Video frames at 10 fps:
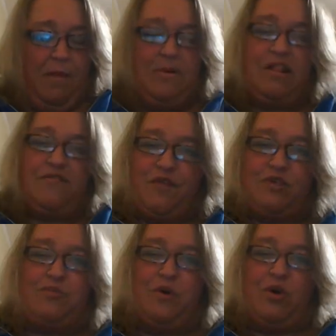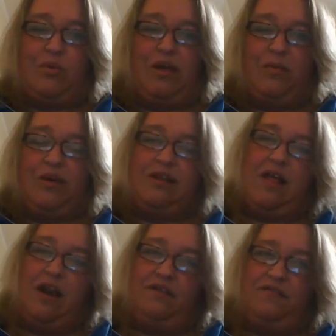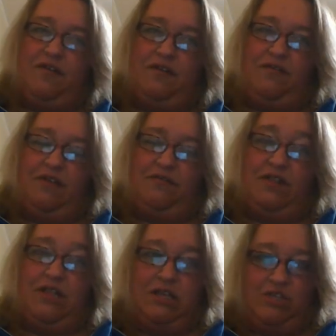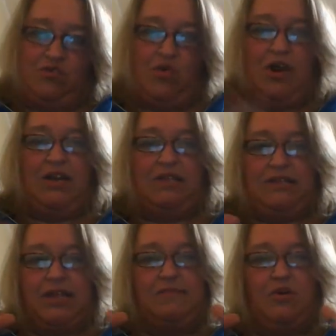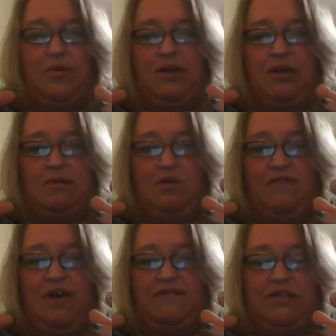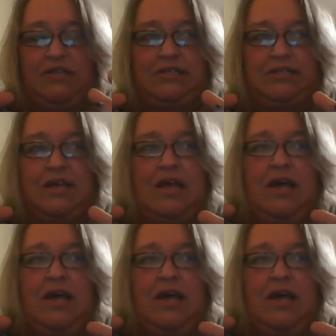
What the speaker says: But in the first book, we get a lot of Lily's story, and in the second book, we get a lot more of Evelyn's,